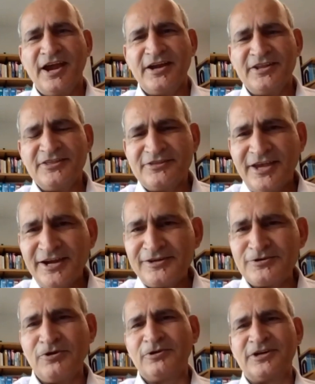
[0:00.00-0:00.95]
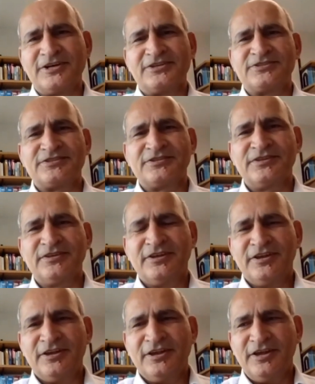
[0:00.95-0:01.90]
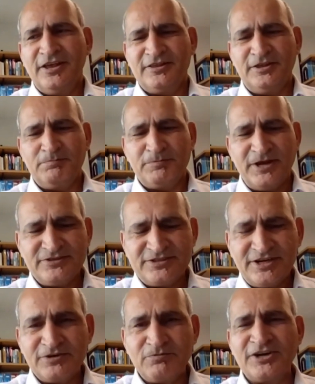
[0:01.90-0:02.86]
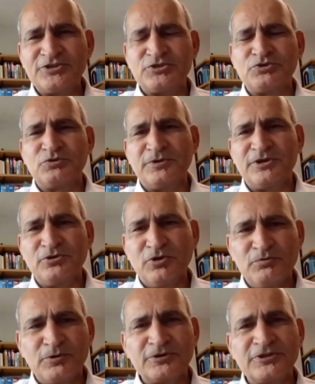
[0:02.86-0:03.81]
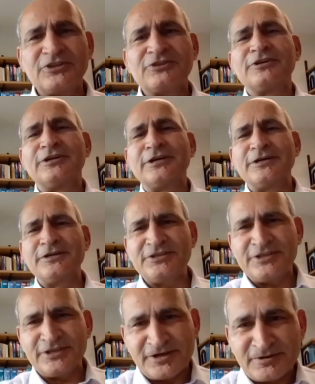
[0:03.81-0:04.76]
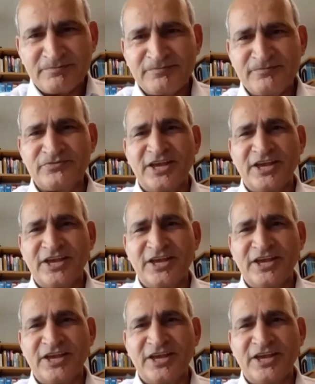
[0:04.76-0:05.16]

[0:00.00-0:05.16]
And in that Congress, the president wants to go for the third term